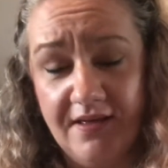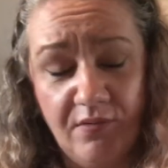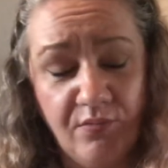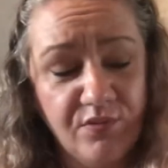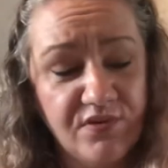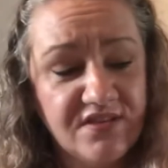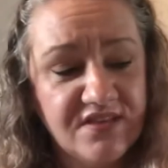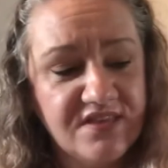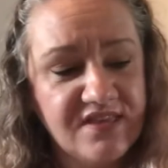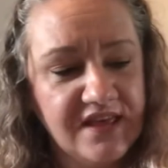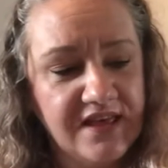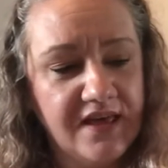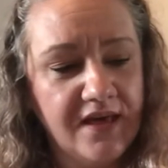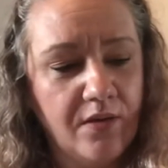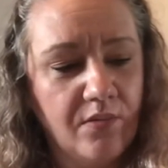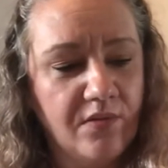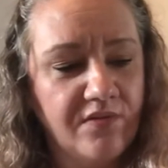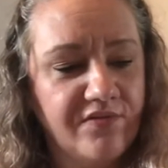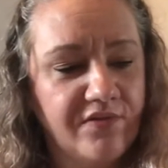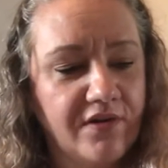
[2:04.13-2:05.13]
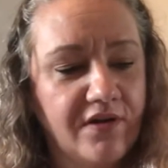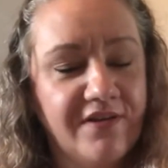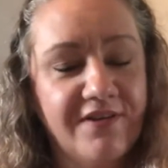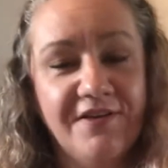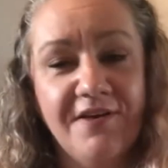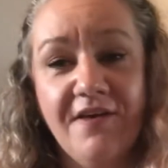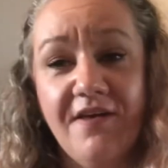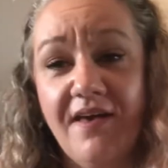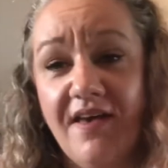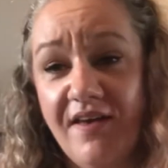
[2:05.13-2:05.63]
I would say, however,
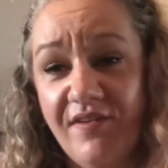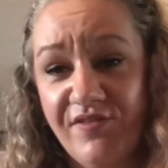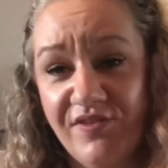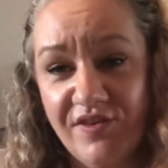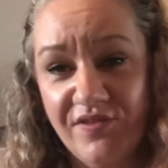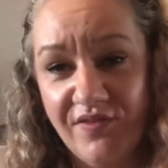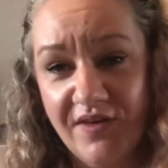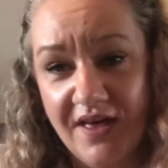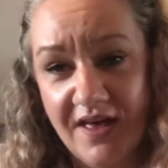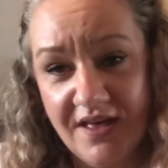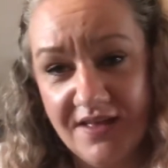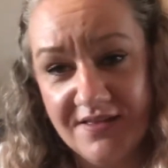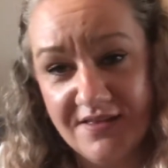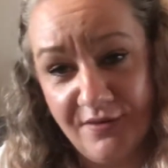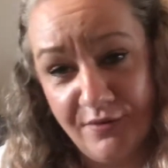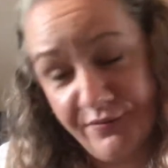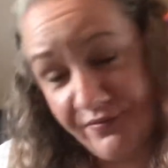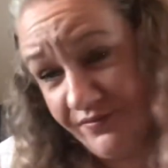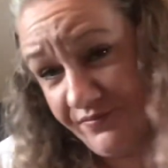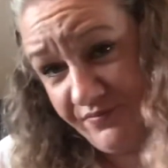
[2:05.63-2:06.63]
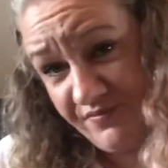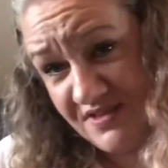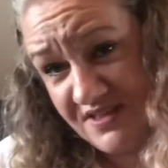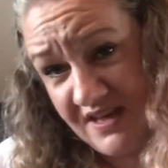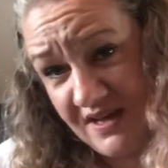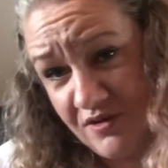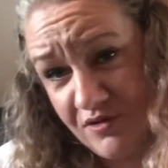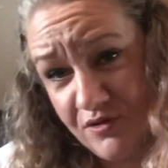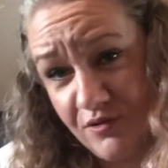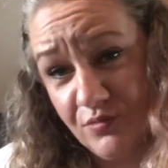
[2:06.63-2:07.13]
if you've had a
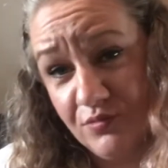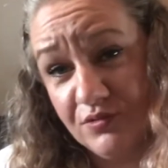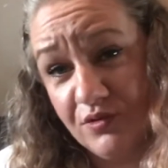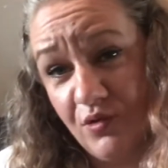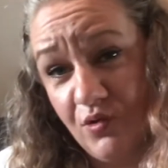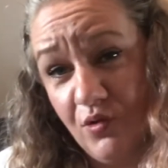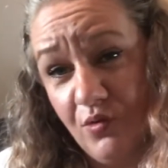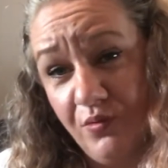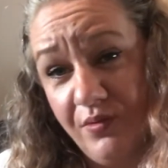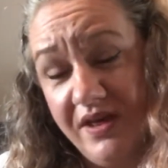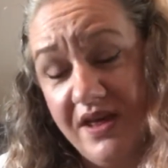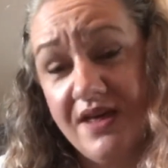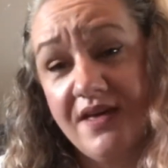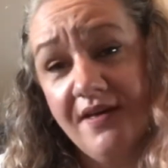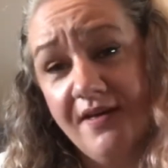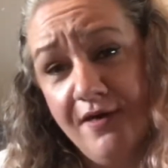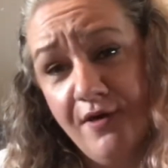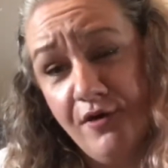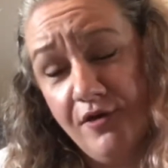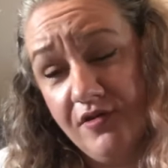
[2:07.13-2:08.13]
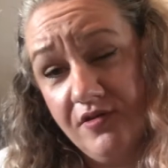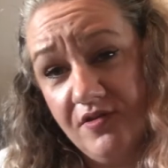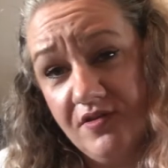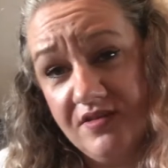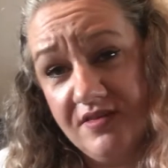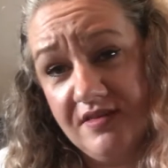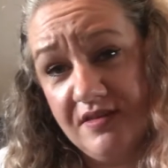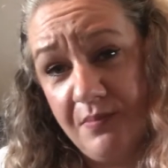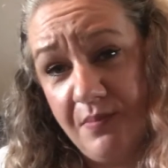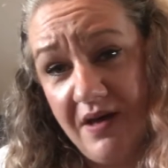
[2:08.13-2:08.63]
6-year-old all week
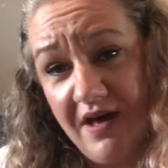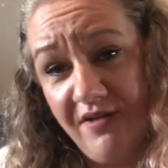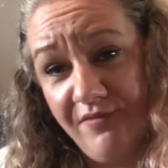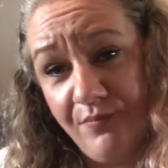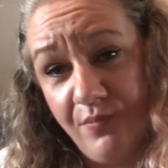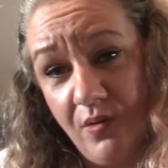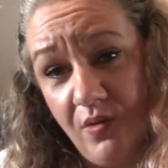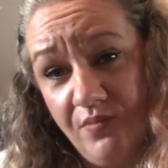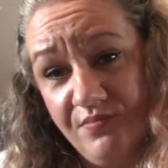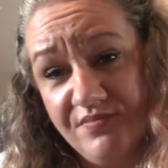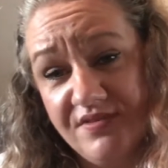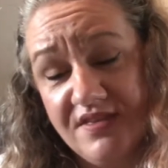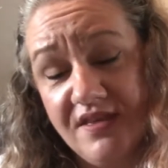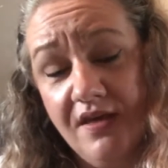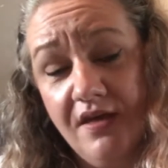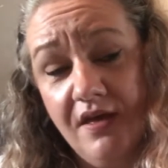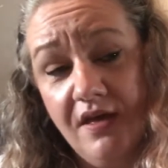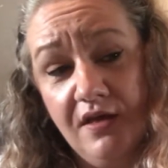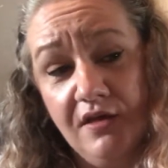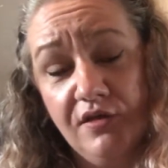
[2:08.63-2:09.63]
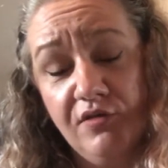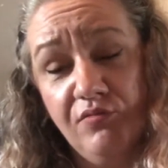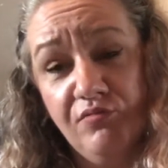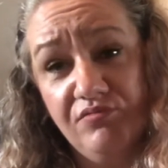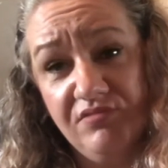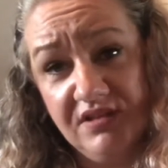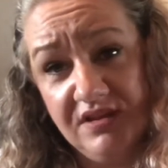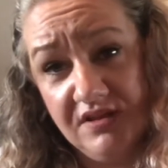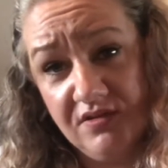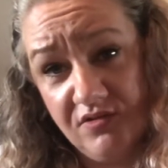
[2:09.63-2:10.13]
using your bath bombs, you
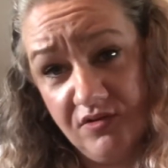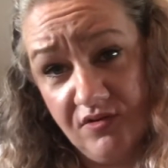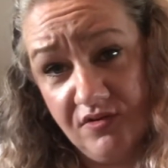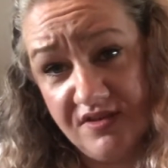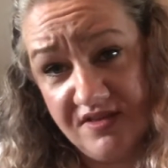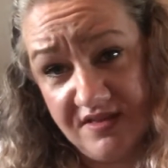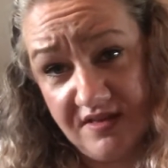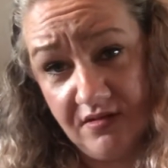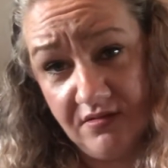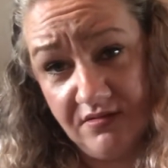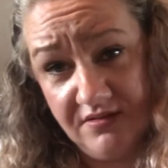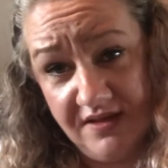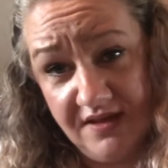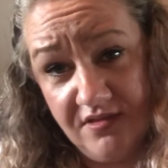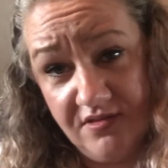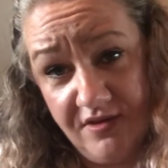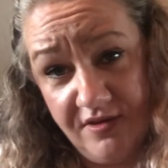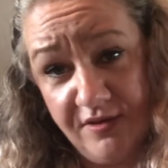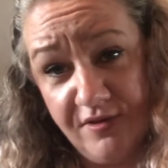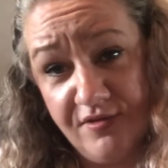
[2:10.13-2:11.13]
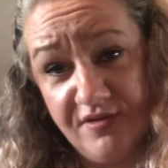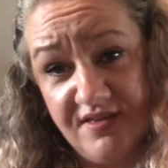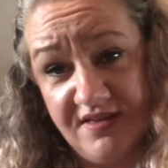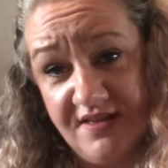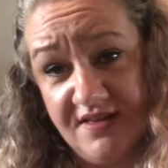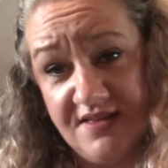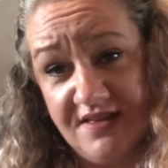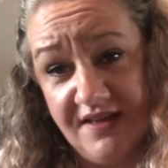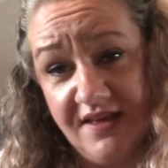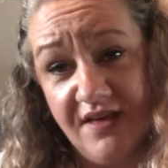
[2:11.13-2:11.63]
really do still need to use
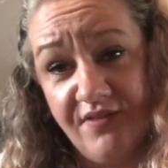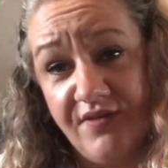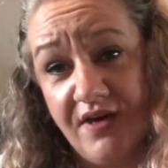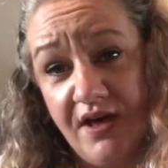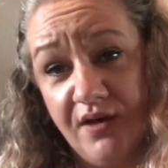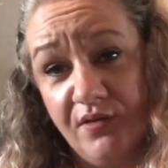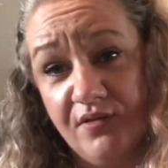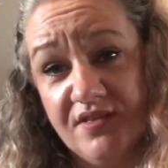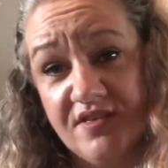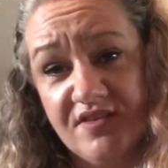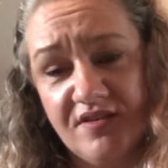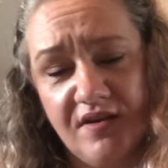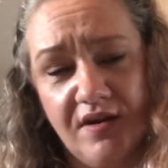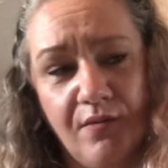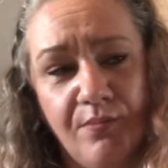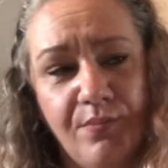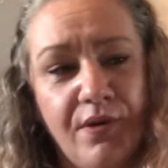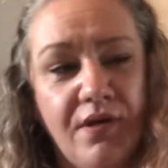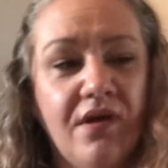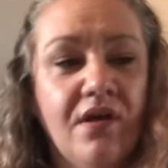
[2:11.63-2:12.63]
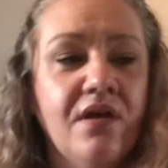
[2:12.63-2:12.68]
this and give it a good scrub.